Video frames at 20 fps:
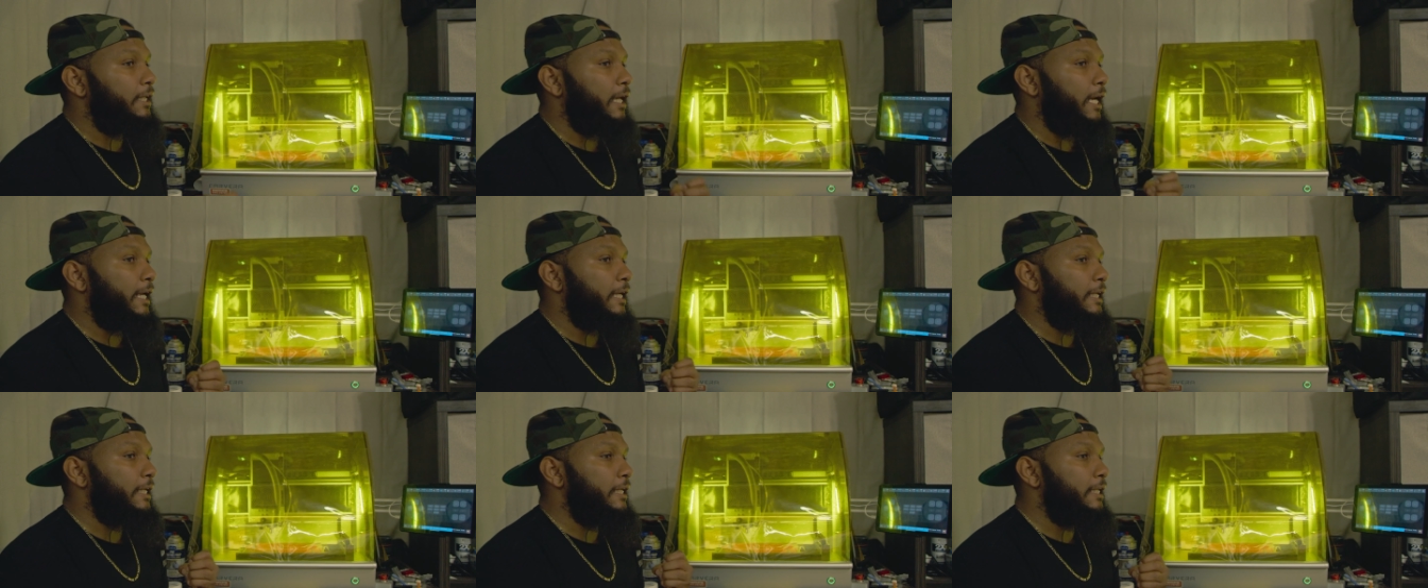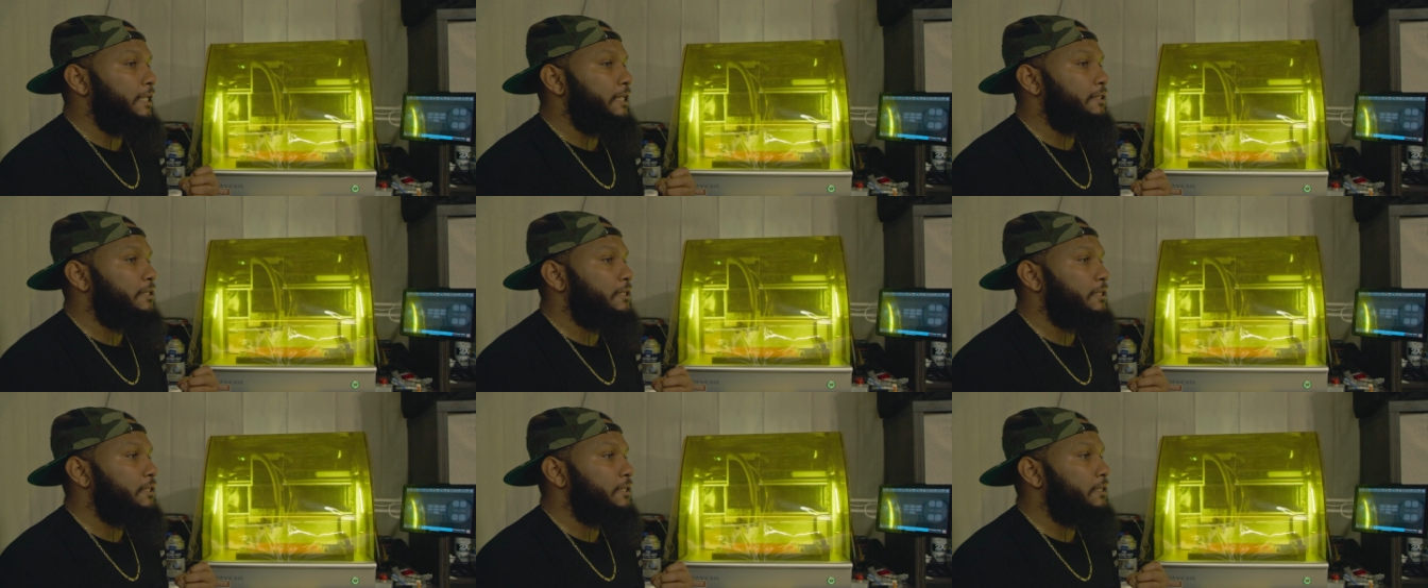like
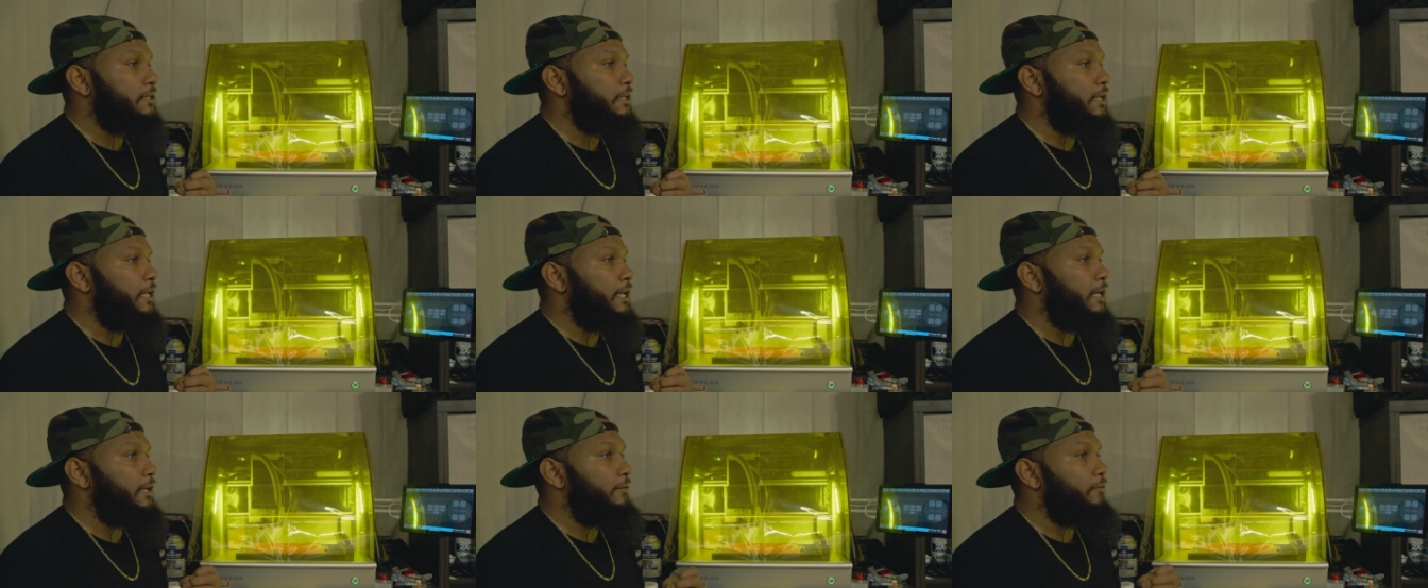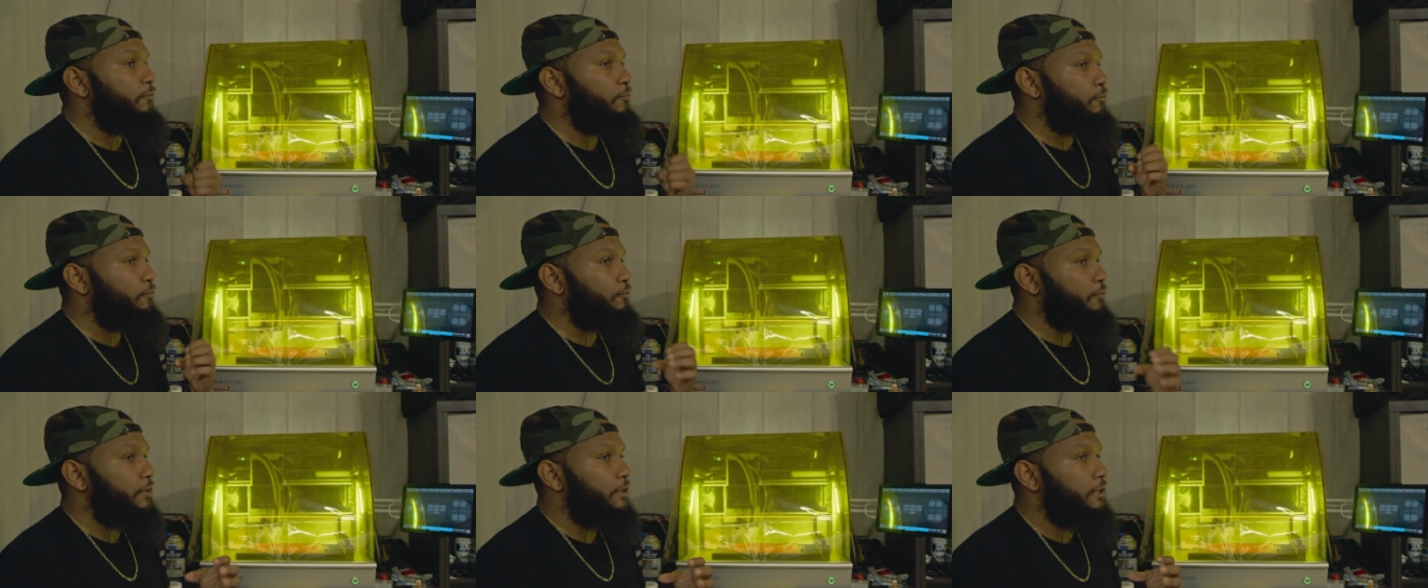it
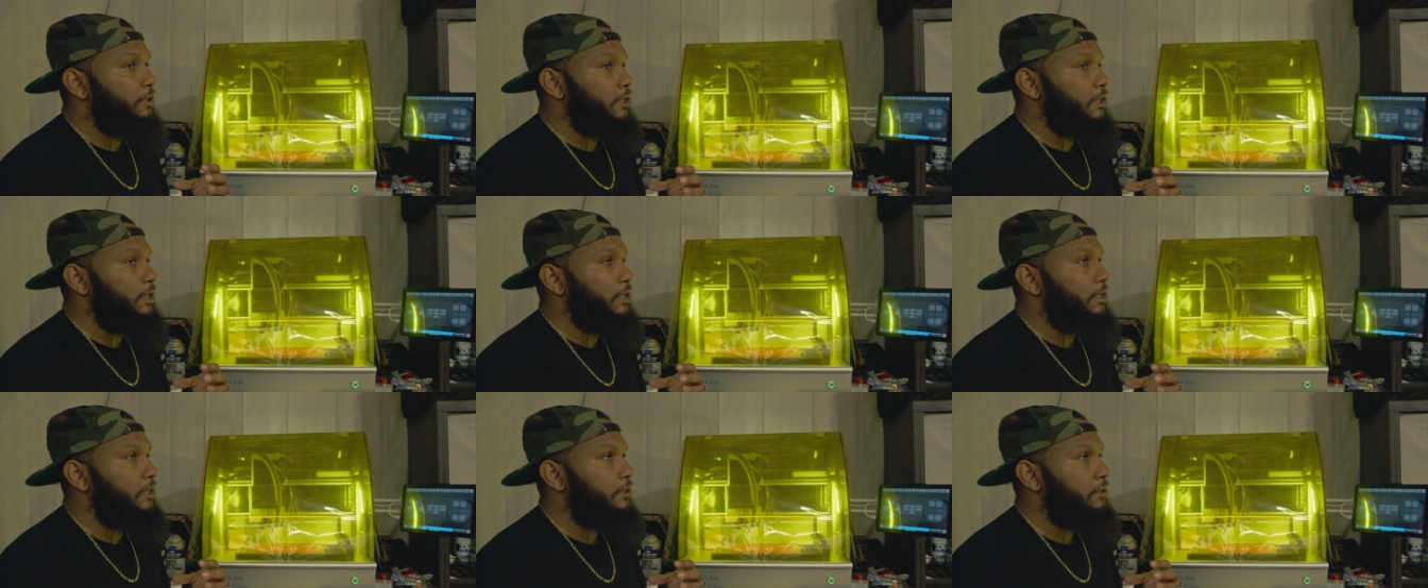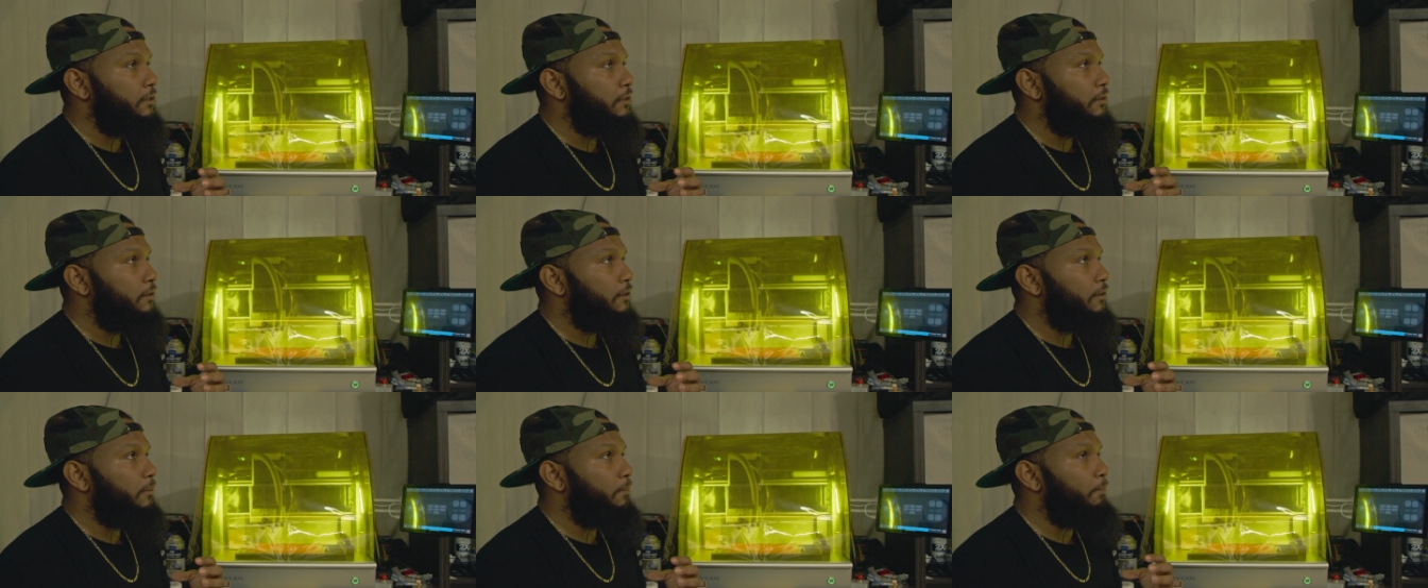really
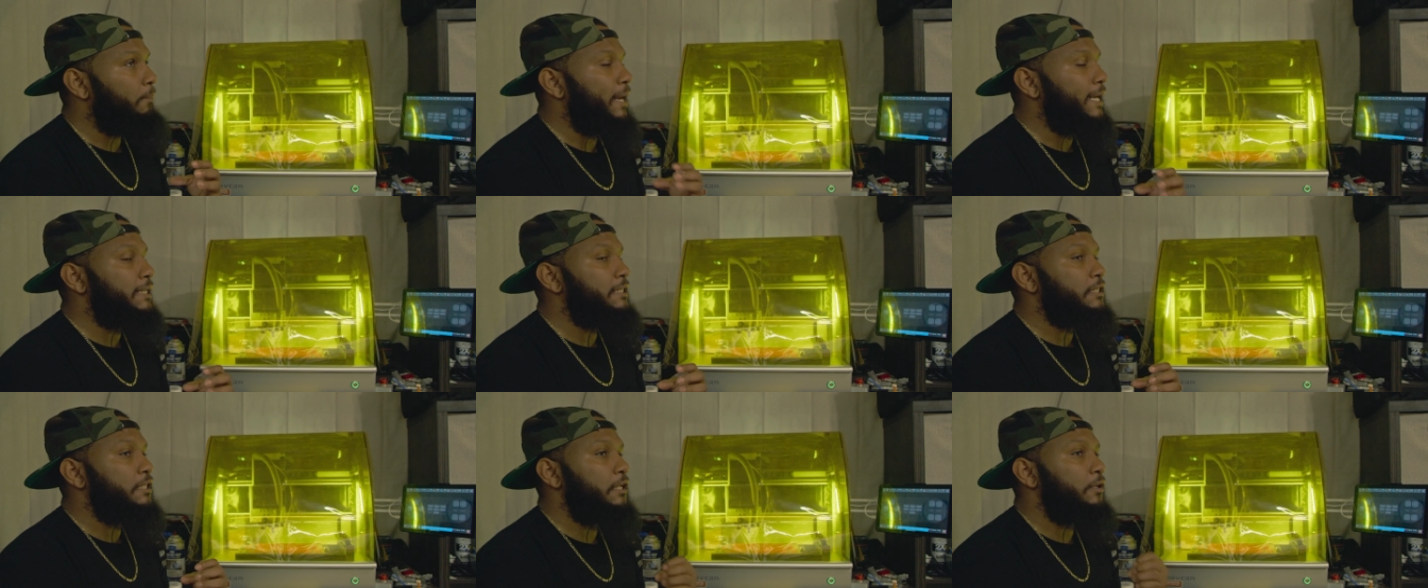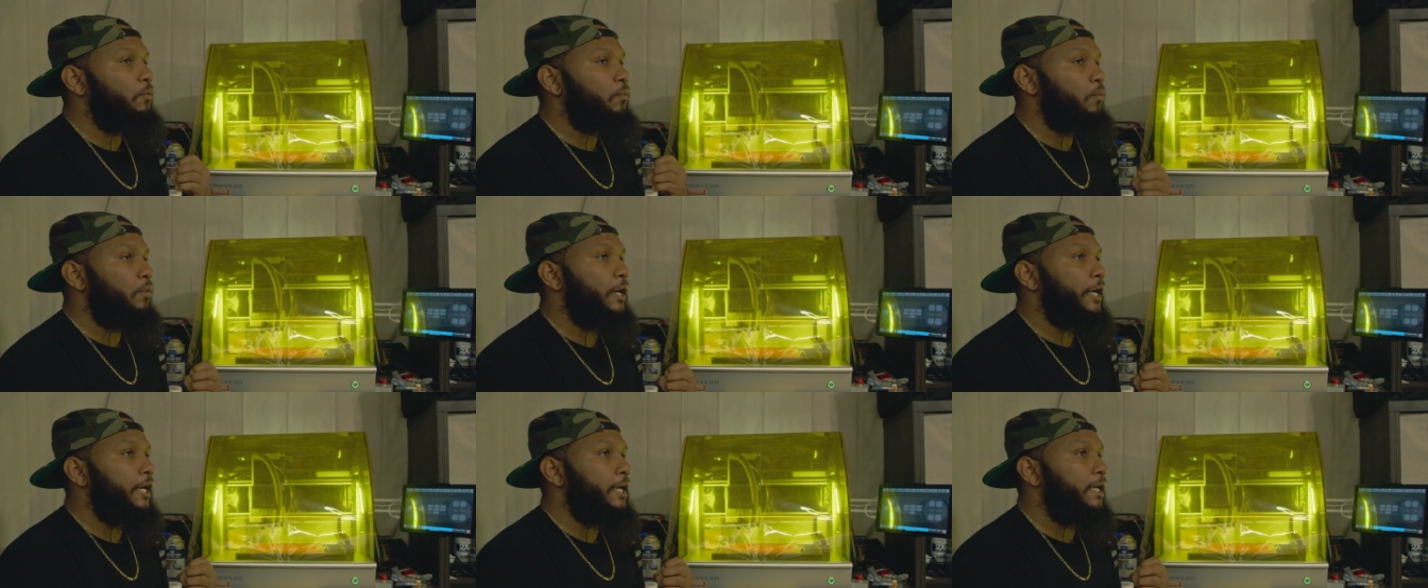makes it
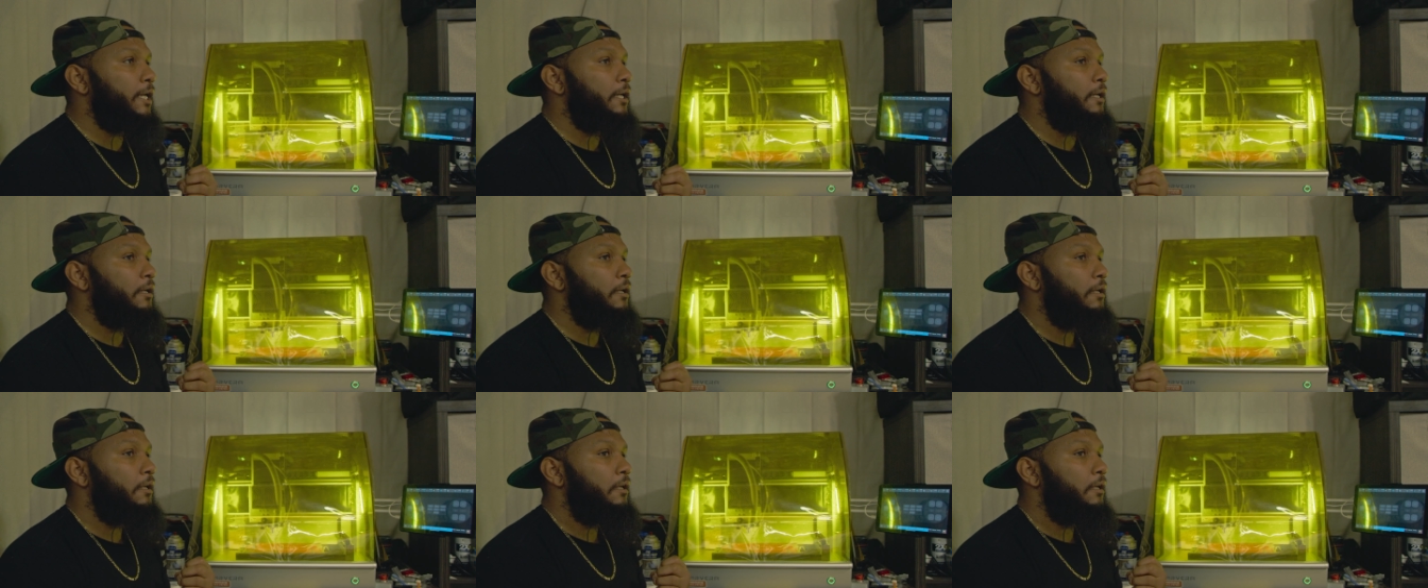where